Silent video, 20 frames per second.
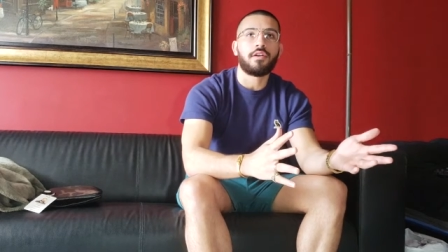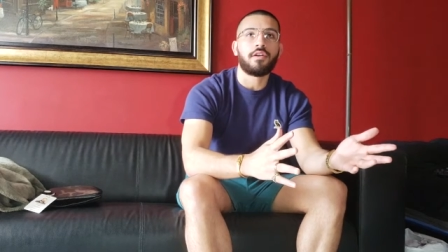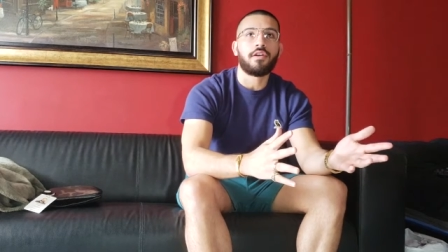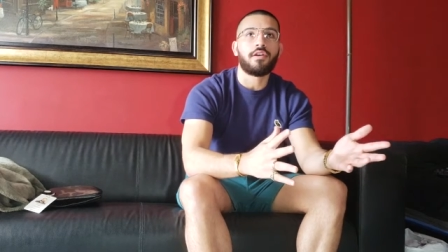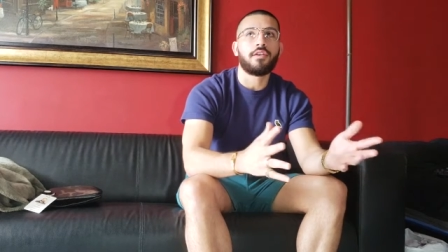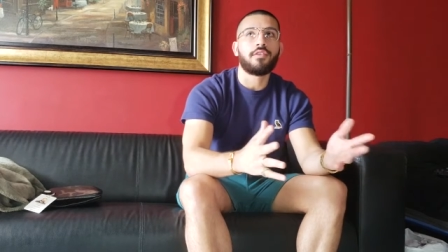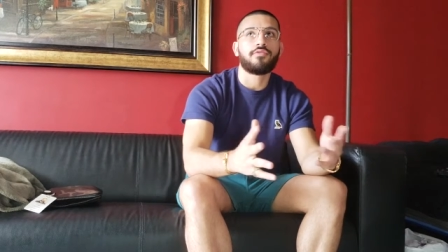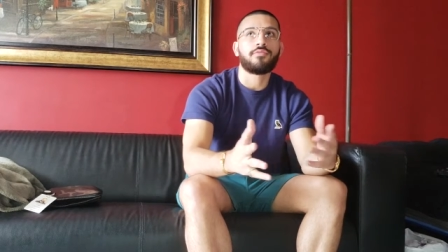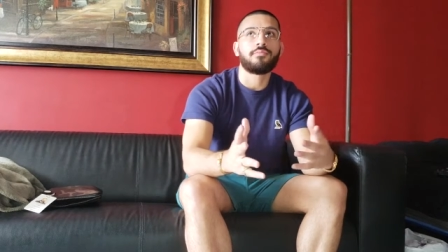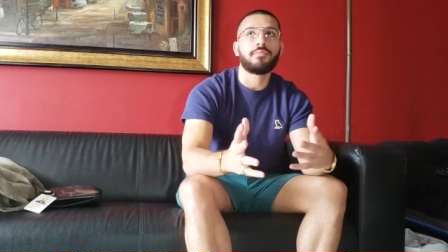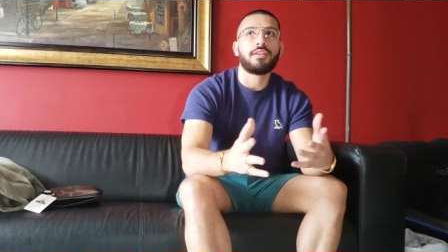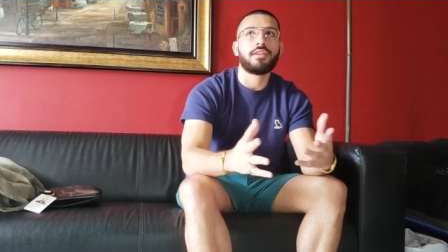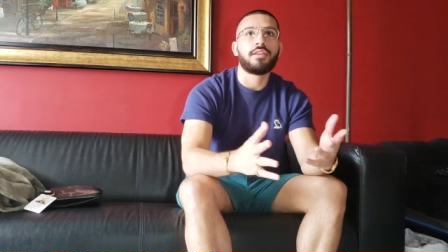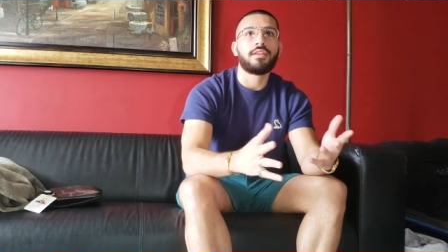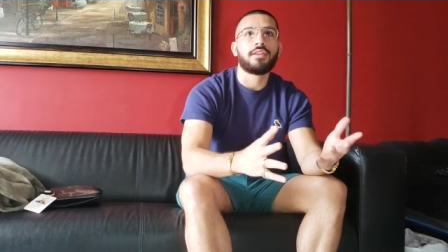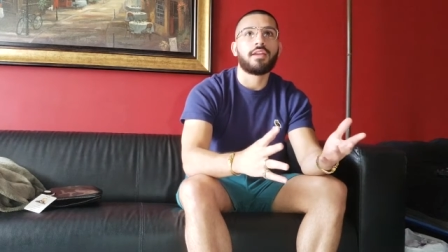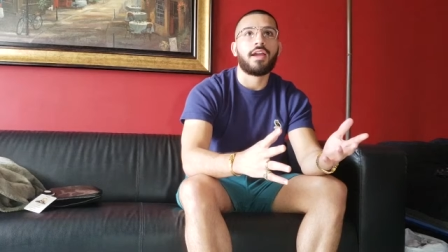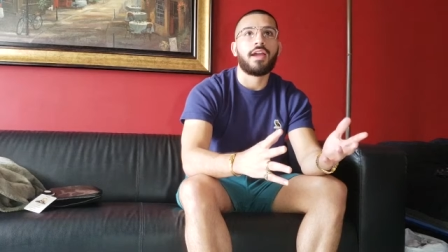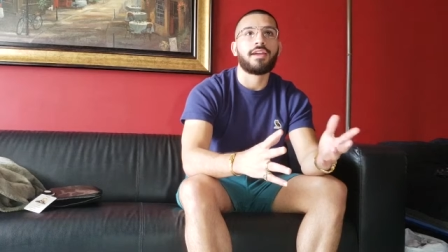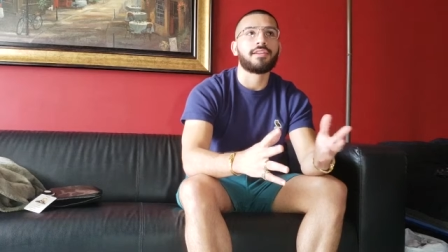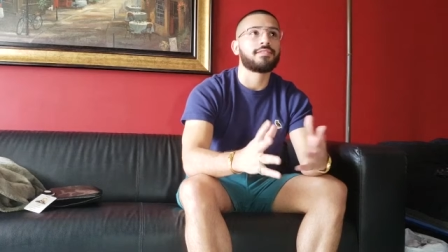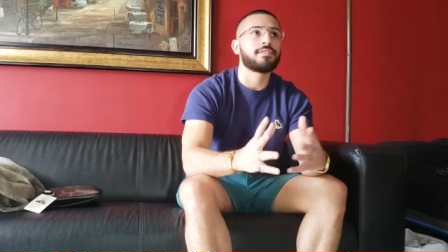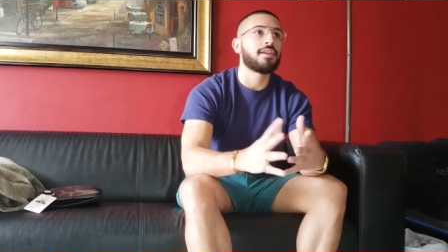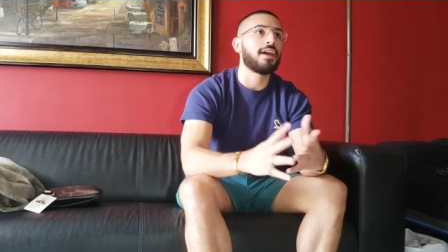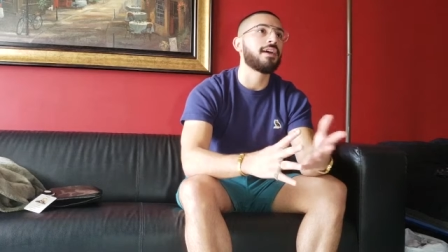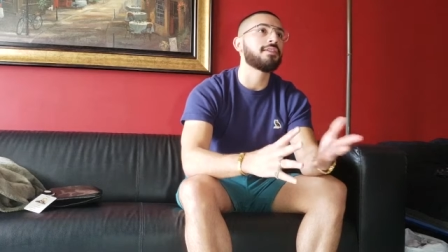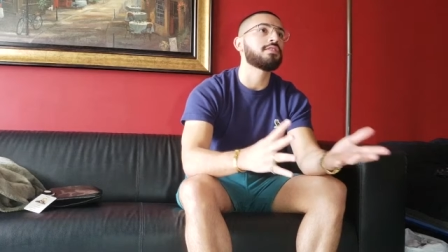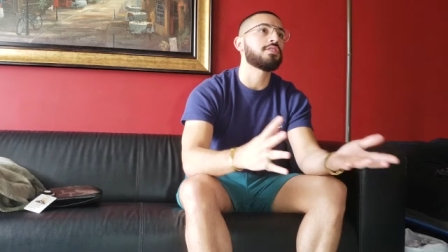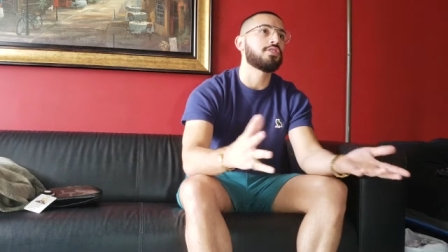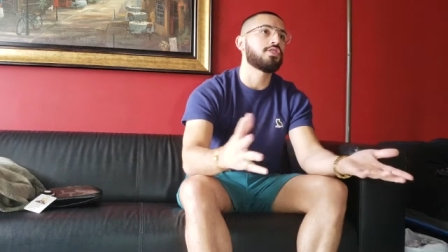of me has
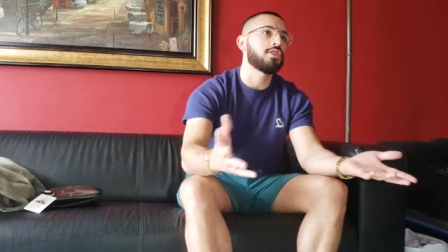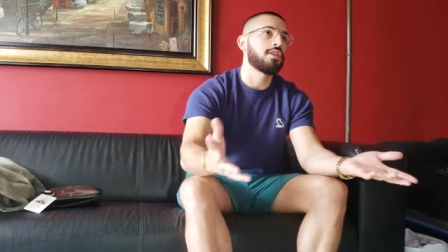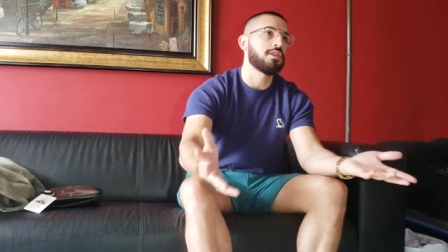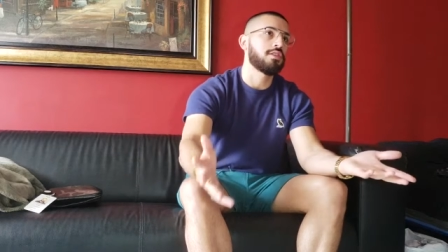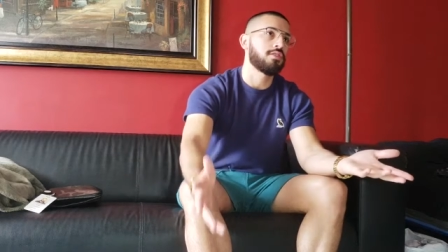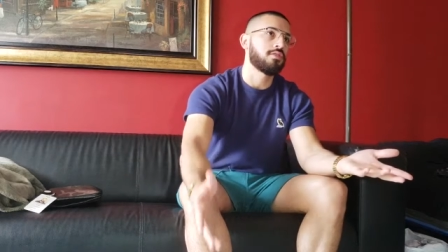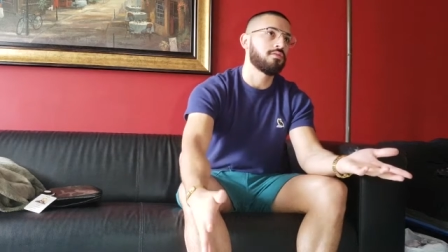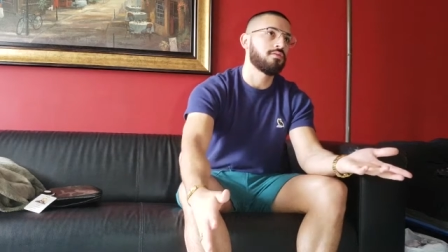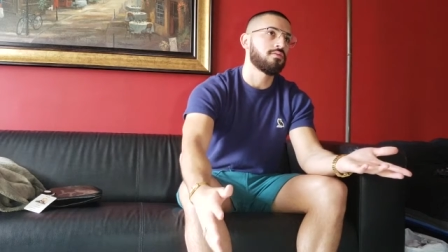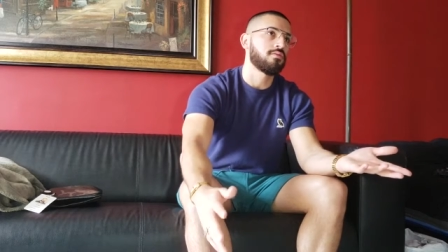hasn't changed though.